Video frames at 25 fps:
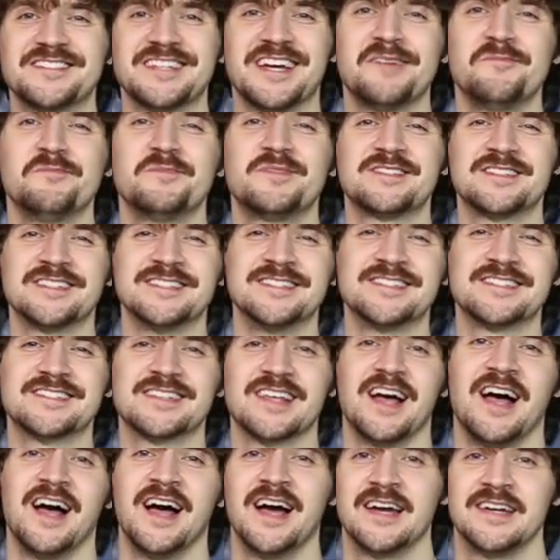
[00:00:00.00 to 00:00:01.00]
time since
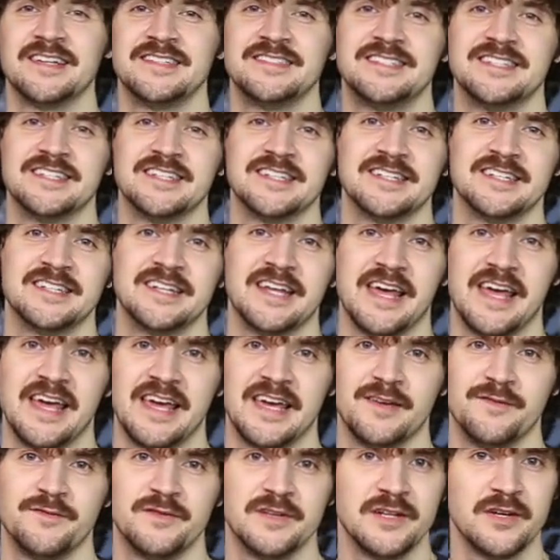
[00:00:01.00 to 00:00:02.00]
I did
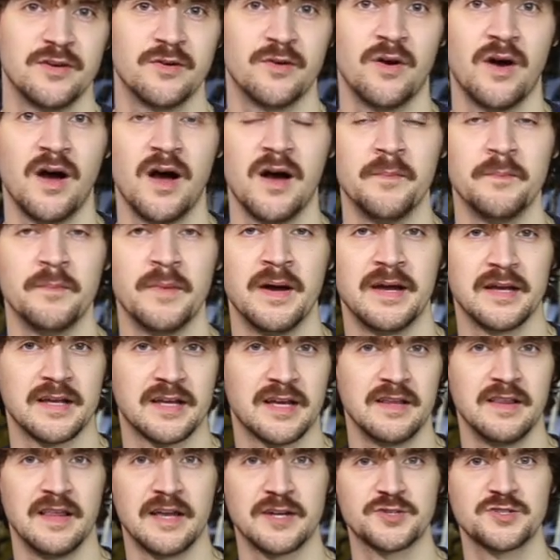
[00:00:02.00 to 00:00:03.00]
a video on my
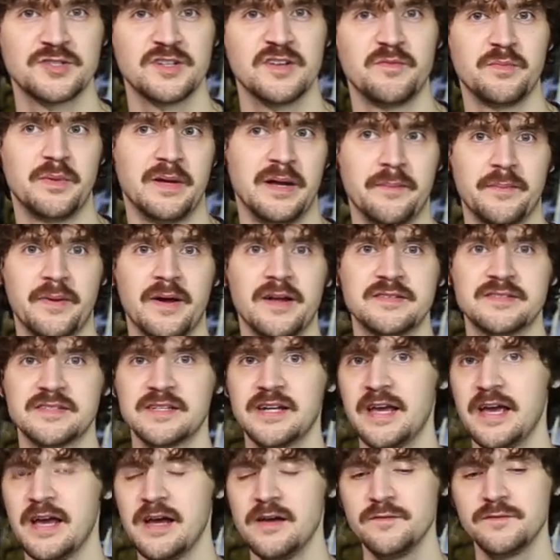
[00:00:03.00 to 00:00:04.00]
collection of plant pots
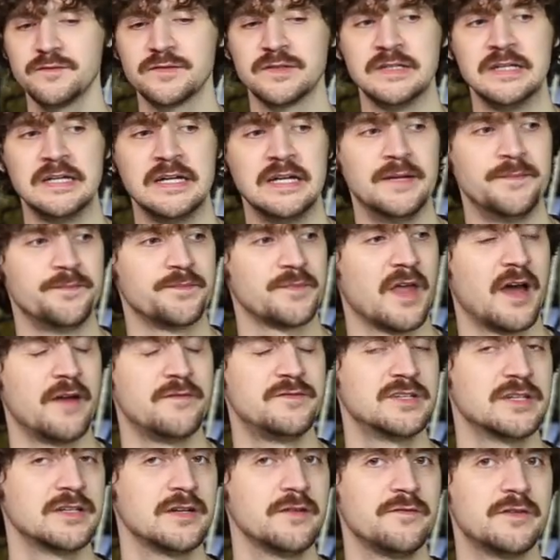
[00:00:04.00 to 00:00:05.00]
that I have.
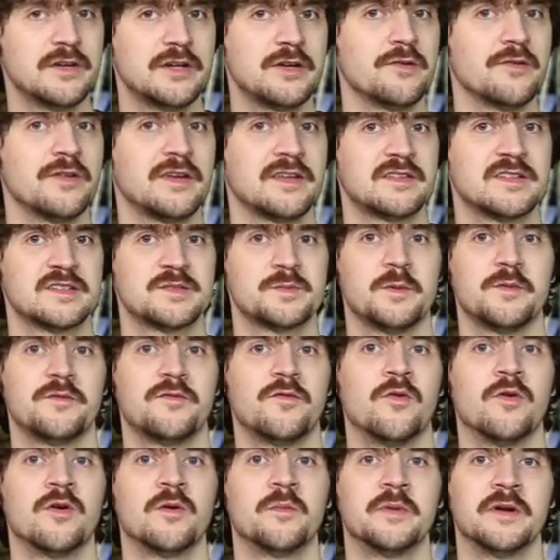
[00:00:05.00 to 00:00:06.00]
I've done a video like this
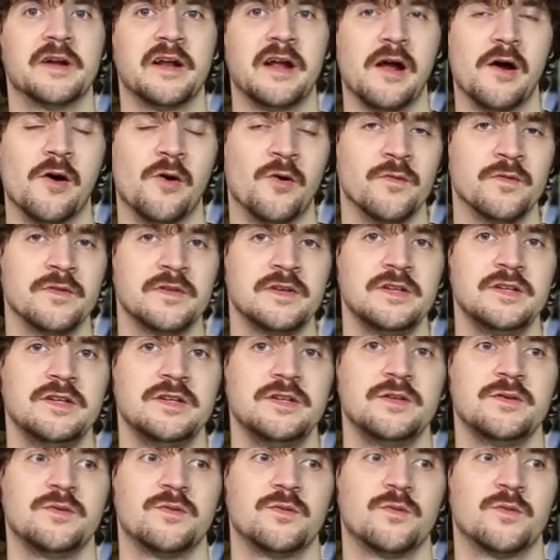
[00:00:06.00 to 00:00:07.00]
before, but I
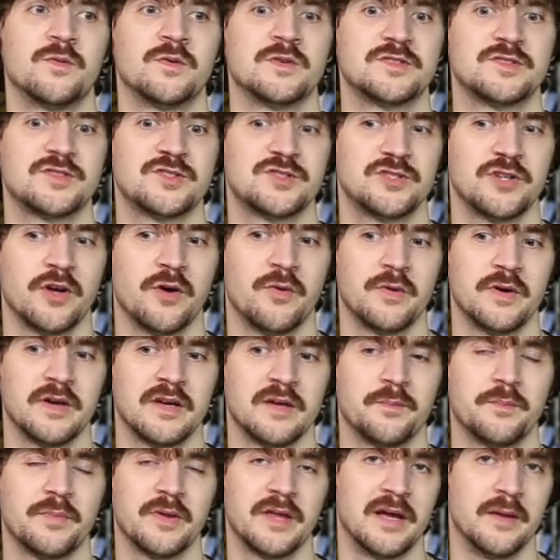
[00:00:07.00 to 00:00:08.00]
only was
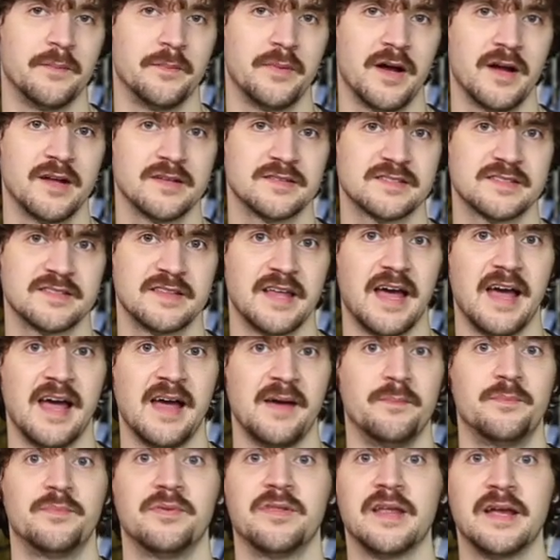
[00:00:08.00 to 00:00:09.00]
showing plant pots that
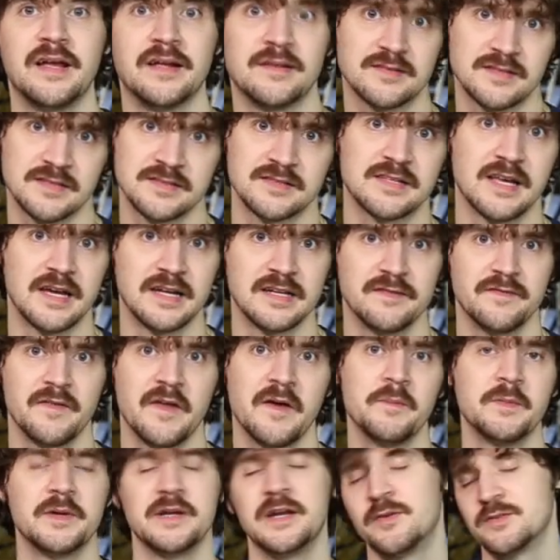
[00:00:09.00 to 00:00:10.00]
had plants inside of
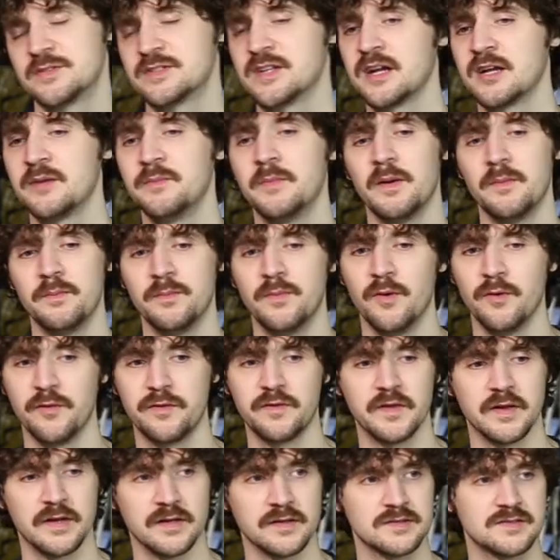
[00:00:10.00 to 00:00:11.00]
them, and I was talking about
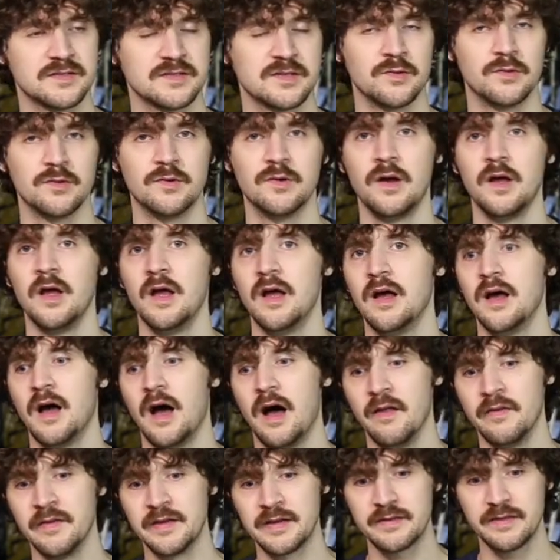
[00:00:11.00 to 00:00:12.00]
both things. So
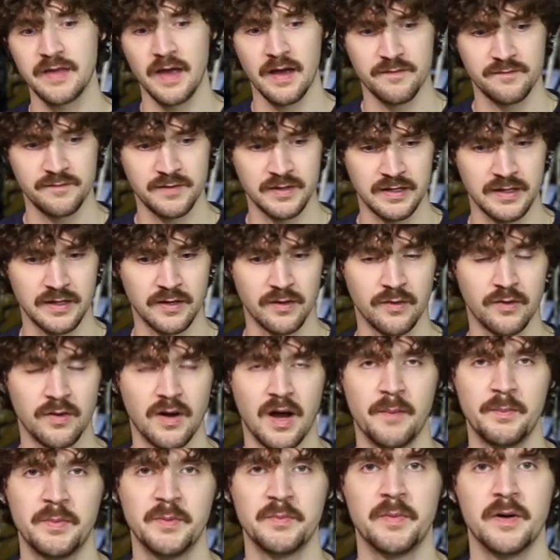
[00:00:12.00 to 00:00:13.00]
I'll link that video
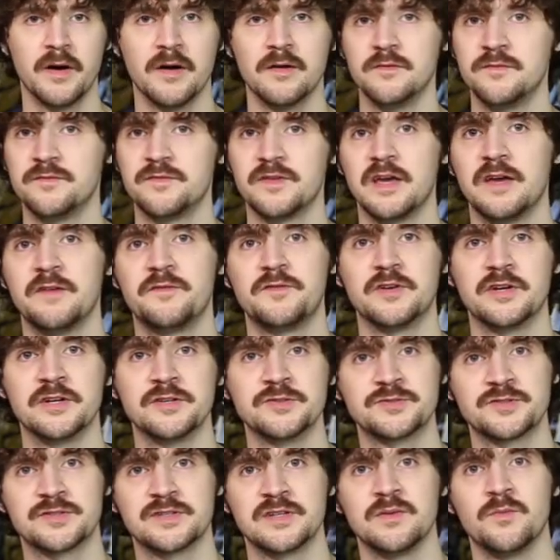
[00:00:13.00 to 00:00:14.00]
up above if you're
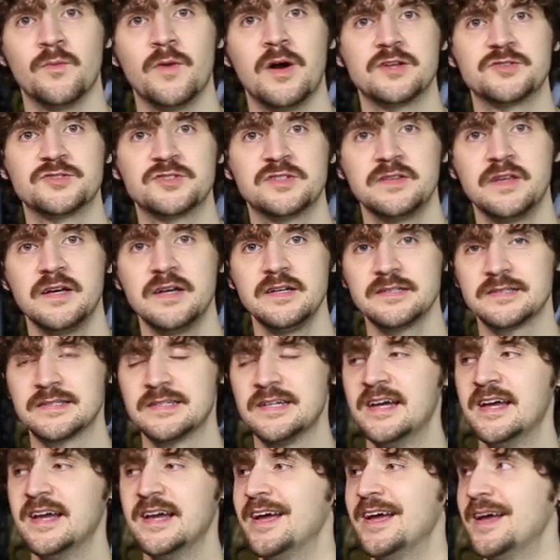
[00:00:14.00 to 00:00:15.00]
interested in watching that.
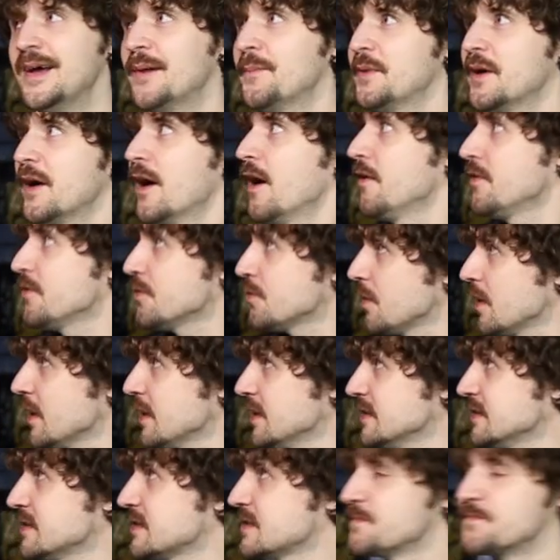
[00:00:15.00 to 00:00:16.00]
But
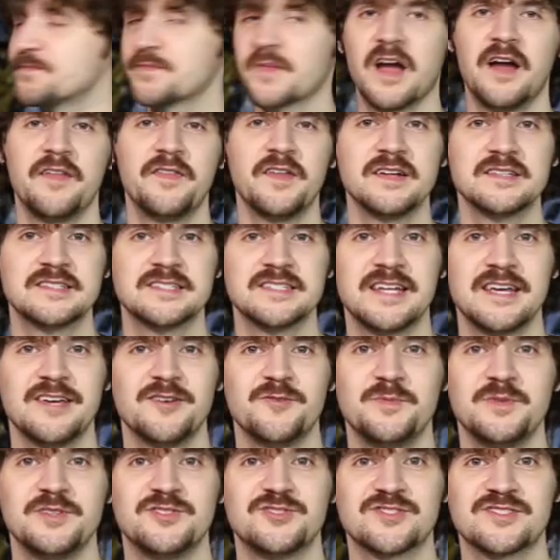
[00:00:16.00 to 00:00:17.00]
otherwise, I thought today it
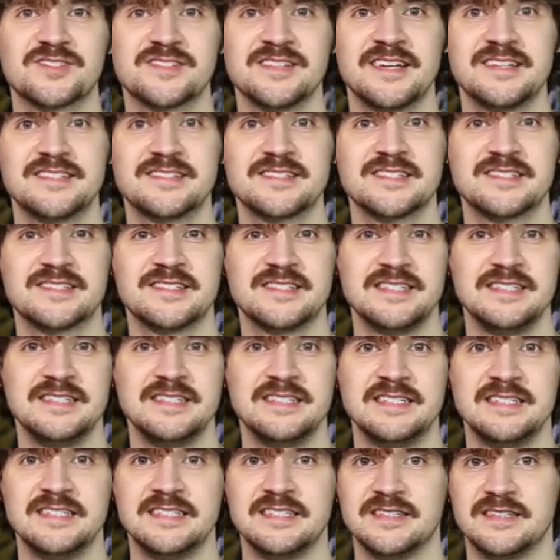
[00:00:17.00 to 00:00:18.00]
would be just nice to
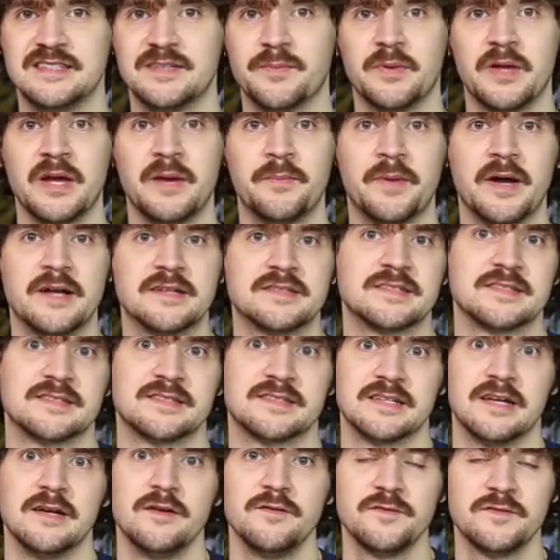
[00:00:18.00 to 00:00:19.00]
see the plant pots
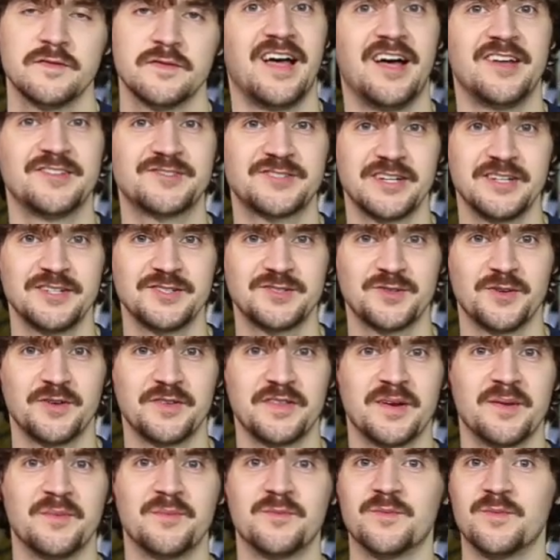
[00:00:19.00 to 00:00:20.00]
itself. I'll try to show
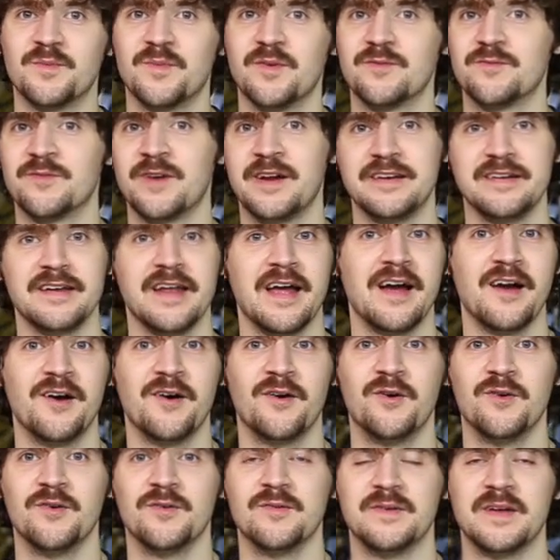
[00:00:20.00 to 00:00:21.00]
them right
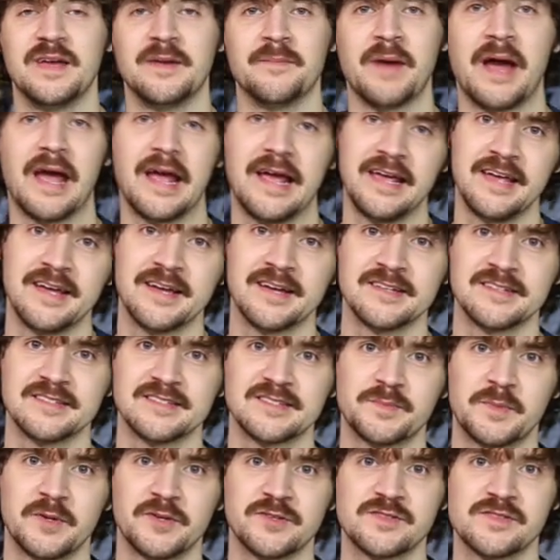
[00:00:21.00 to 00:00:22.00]
now in my
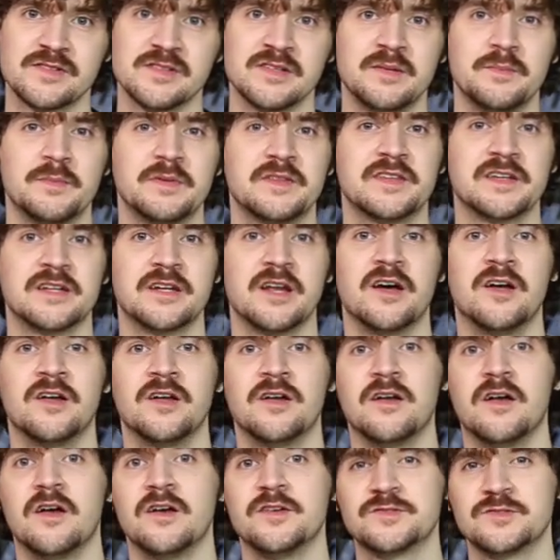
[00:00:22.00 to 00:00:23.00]
hands personally, but then
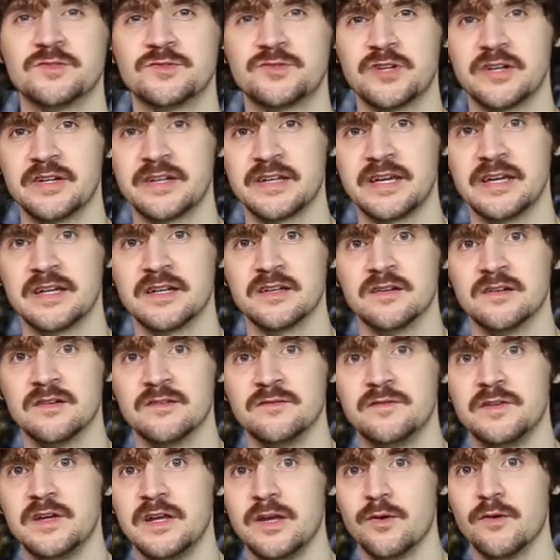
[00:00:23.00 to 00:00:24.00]
I'll also try to get a
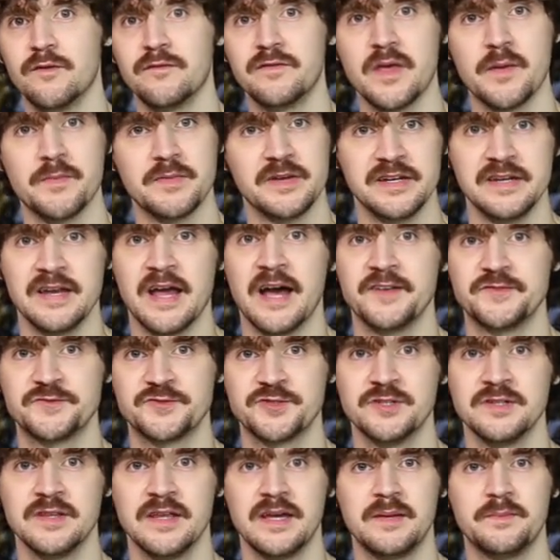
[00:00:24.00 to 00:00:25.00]
video of them in
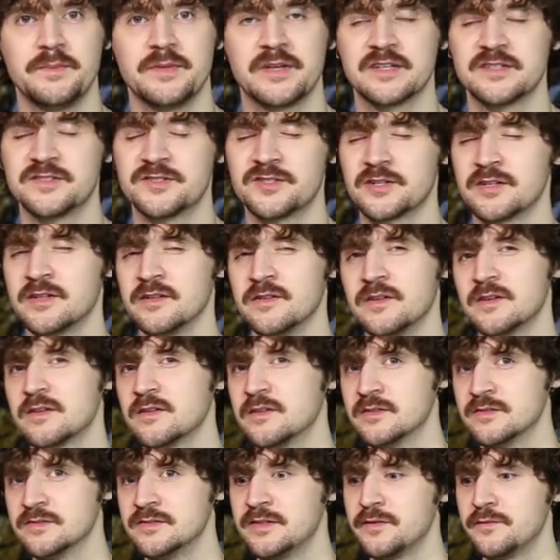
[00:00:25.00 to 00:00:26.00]
natural light because they're going to look a
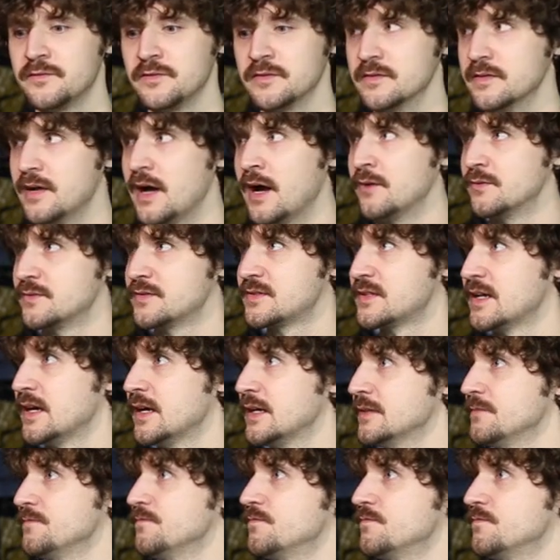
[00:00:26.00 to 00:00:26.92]
little different outside.